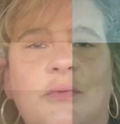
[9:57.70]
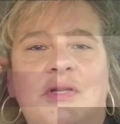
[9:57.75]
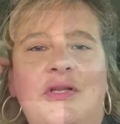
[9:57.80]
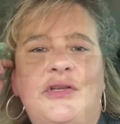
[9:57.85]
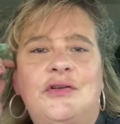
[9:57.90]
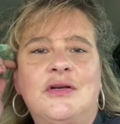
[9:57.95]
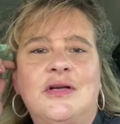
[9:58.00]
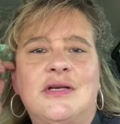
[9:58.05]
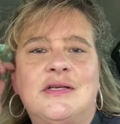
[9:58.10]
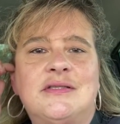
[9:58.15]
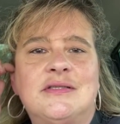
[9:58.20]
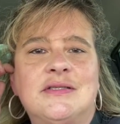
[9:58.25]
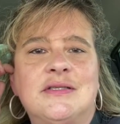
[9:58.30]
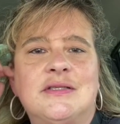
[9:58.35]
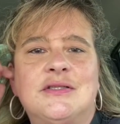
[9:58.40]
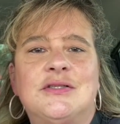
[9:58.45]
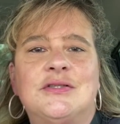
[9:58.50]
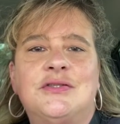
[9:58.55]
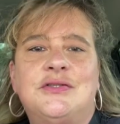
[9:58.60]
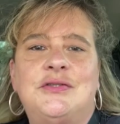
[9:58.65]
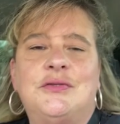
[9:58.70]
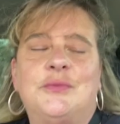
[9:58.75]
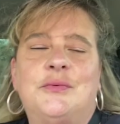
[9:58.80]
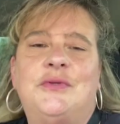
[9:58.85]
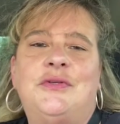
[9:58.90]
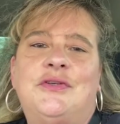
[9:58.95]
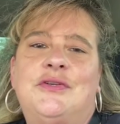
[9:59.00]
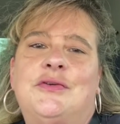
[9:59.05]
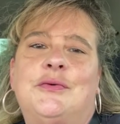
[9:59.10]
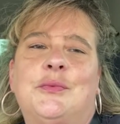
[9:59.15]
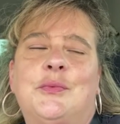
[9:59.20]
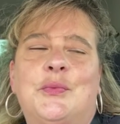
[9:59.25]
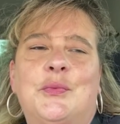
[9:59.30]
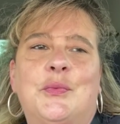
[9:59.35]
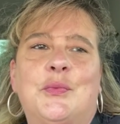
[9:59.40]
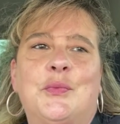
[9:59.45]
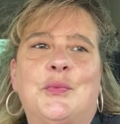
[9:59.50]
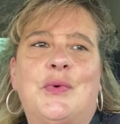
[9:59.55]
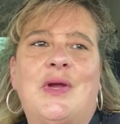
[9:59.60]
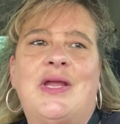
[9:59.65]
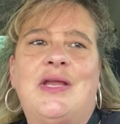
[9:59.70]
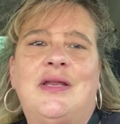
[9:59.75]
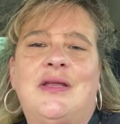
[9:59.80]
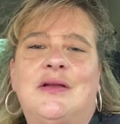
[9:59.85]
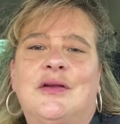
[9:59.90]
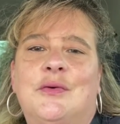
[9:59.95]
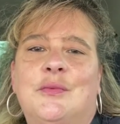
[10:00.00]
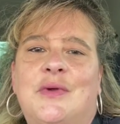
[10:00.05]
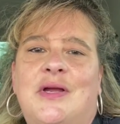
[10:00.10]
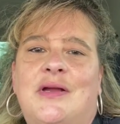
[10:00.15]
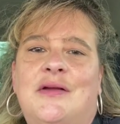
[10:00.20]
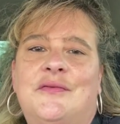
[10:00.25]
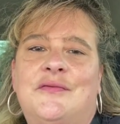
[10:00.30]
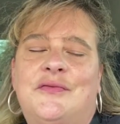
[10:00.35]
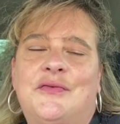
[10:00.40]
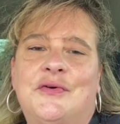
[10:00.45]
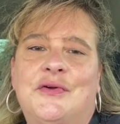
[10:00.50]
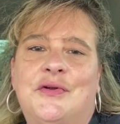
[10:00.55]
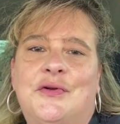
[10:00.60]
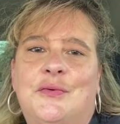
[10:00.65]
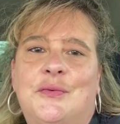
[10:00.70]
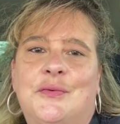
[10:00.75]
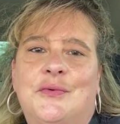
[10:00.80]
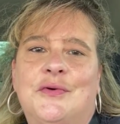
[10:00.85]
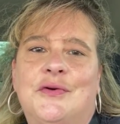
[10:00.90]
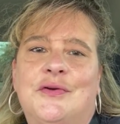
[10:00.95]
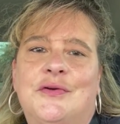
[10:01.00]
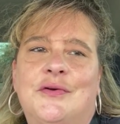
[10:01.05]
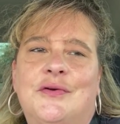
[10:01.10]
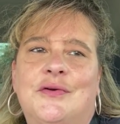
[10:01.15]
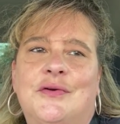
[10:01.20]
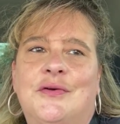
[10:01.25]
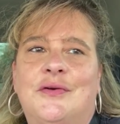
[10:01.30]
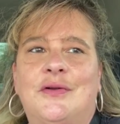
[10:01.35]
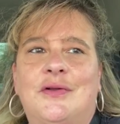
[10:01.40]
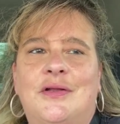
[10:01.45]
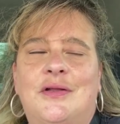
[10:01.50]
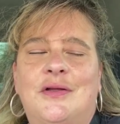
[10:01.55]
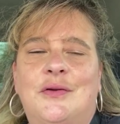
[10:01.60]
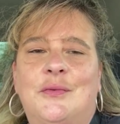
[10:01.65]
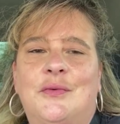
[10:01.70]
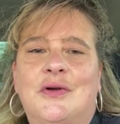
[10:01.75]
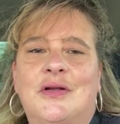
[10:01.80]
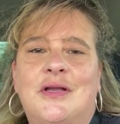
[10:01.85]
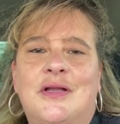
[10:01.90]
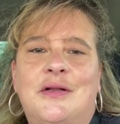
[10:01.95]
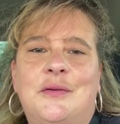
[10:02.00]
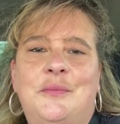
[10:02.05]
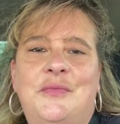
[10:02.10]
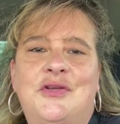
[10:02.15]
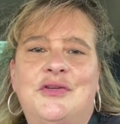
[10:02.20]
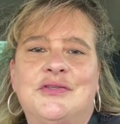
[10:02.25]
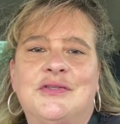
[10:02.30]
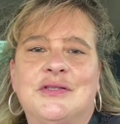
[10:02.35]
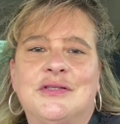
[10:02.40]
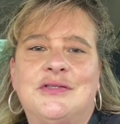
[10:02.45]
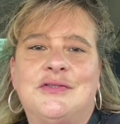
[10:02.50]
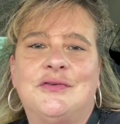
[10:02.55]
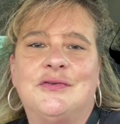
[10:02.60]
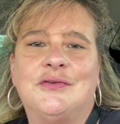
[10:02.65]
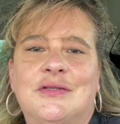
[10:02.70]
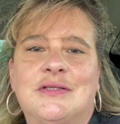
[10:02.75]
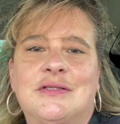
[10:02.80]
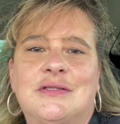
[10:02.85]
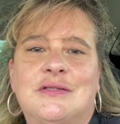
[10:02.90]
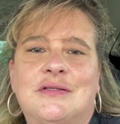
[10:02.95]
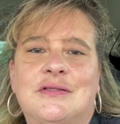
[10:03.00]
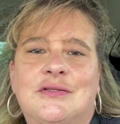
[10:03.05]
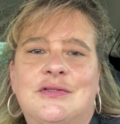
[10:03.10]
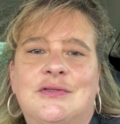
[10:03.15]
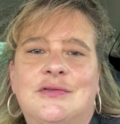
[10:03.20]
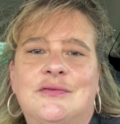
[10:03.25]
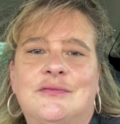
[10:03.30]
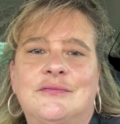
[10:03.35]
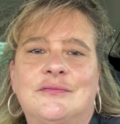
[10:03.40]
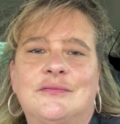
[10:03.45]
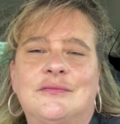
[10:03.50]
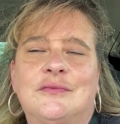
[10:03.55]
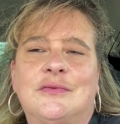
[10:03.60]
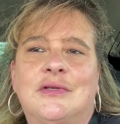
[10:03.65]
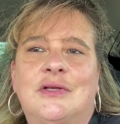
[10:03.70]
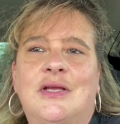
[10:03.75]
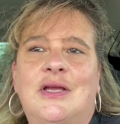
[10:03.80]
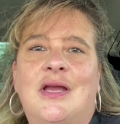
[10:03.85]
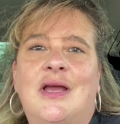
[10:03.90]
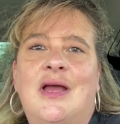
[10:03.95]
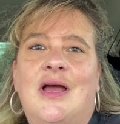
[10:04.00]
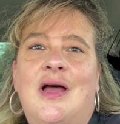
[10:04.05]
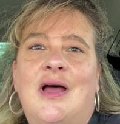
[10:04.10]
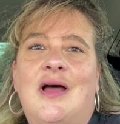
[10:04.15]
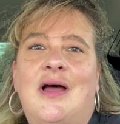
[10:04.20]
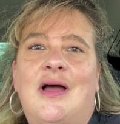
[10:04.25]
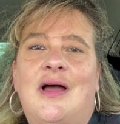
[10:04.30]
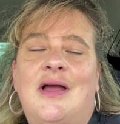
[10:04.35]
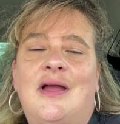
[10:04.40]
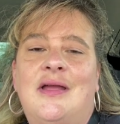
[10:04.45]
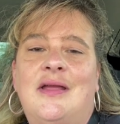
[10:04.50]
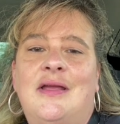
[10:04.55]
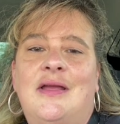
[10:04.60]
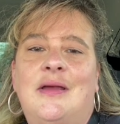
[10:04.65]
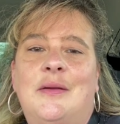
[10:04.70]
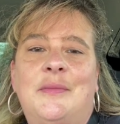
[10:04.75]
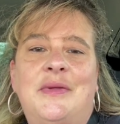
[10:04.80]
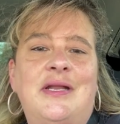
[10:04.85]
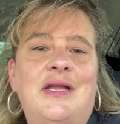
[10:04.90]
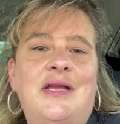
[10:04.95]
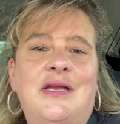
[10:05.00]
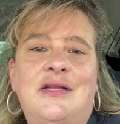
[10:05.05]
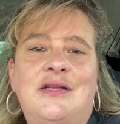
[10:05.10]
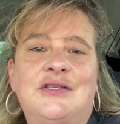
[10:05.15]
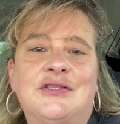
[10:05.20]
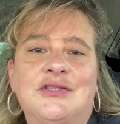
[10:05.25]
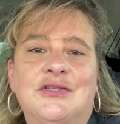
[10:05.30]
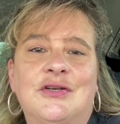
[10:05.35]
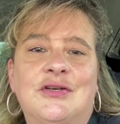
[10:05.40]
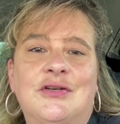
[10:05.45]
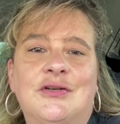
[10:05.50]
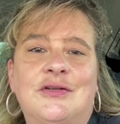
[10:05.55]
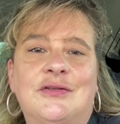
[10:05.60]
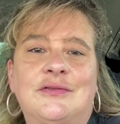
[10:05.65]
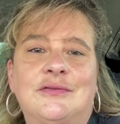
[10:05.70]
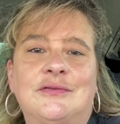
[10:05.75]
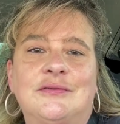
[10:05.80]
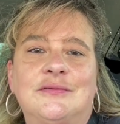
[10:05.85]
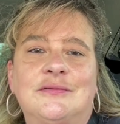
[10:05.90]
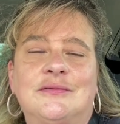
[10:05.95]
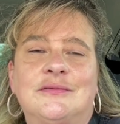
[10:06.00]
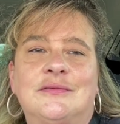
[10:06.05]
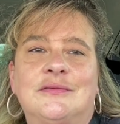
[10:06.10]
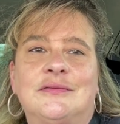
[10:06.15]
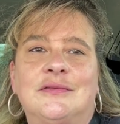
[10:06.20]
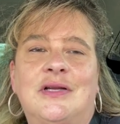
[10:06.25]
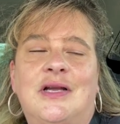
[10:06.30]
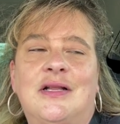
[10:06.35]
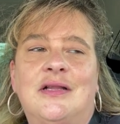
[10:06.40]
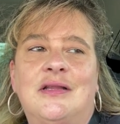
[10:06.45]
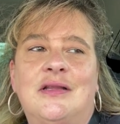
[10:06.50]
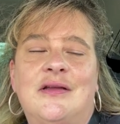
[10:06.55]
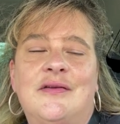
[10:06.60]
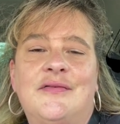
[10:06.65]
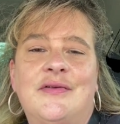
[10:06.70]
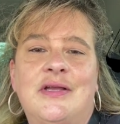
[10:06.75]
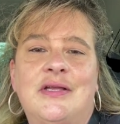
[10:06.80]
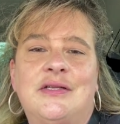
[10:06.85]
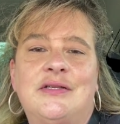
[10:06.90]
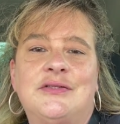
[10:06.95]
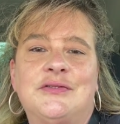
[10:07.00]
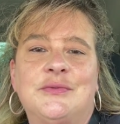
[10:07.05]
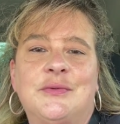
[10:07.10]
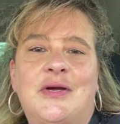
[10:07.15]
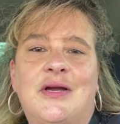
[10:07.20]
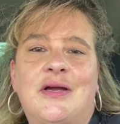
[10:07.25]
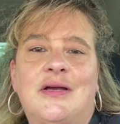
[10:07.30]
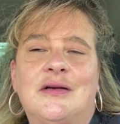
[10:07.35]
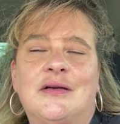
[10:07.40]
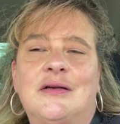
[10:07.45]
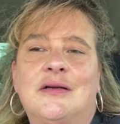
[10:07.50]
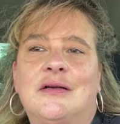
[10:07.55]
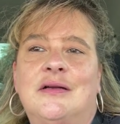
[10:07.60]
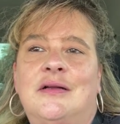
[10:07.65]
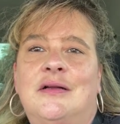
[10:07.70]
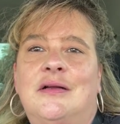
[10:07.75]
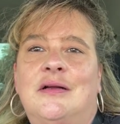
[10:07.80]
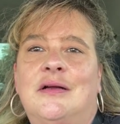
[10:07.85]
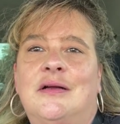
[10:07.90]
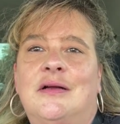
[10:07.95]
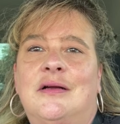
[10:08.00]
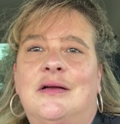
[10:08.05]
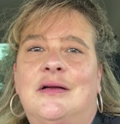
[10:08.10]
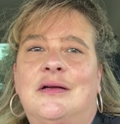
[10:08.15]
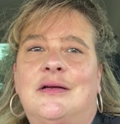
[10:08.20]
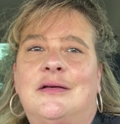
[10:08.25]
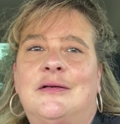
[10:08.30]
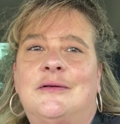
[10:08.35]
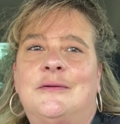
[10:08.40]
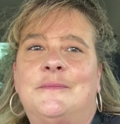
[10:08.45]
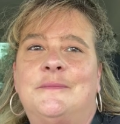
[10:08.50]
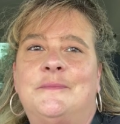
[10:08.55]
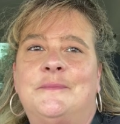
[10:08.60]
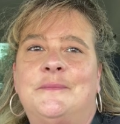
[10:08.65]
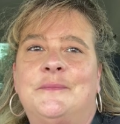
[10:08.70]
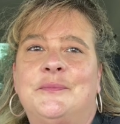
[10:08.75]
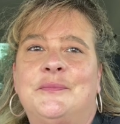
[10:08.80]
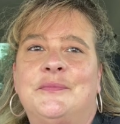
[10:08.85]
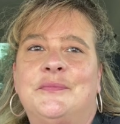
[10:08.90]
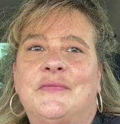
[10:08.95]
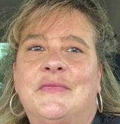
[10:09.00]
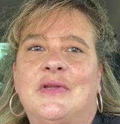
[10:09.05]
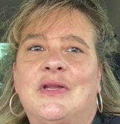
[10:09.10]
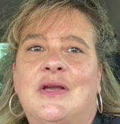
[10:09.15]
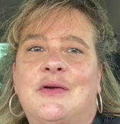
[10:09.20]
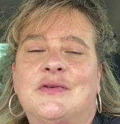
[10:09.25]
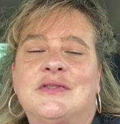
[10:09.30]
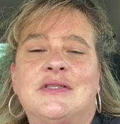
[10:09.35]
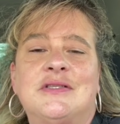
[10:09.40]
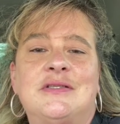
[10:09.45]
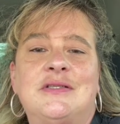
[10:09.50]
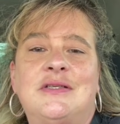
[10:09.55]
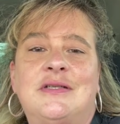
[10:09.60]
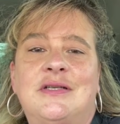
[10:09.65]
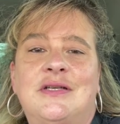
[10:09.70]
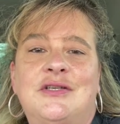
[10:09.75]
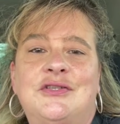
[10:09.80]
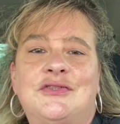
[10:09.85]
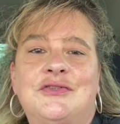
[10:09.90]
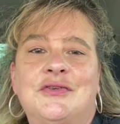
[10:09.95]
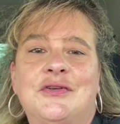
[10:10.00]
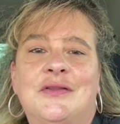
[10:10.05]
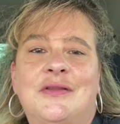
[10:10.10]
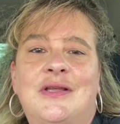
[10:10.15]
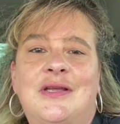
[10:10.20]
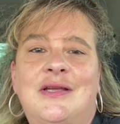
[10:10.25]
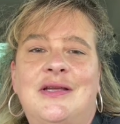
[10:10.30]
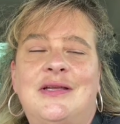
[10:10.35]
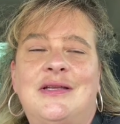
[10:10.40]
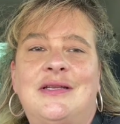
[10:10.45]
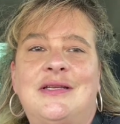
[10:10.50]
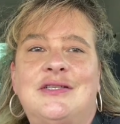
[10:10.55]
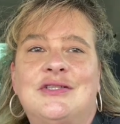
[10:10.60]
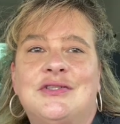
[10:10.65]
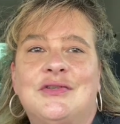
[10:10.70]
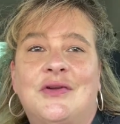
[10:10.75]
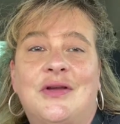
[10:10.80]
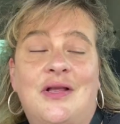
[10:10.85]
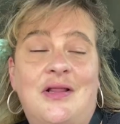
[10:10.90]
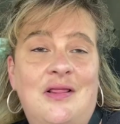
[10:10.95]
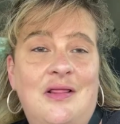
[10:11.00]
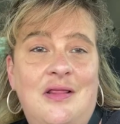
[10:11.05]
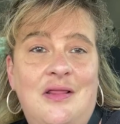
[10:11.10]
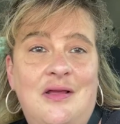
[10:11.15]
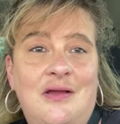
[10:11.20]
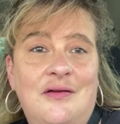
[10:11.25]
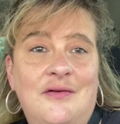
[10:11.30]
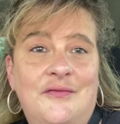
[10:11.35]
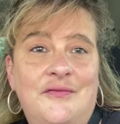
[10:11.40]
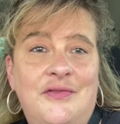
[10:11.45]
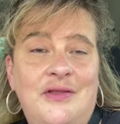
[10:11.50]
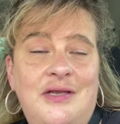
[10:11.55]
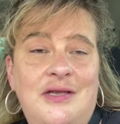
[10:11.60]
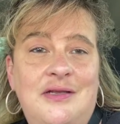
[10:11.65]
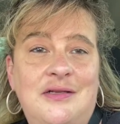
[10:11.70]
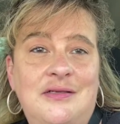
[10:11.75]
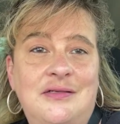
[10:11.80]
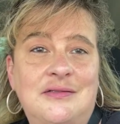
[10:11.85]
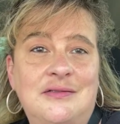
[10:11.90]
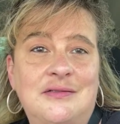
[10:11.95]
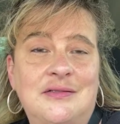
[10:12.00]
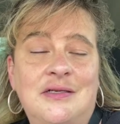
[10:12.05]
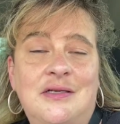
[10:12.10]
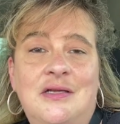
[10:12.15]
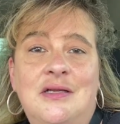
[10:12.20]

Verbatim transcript: what do you guys listen to when you're waiting around for an order? What kind of music do listen to? I am an 80s girl. I love 80s rock. Um, I was a teenager in the 80s, so I love the 80s.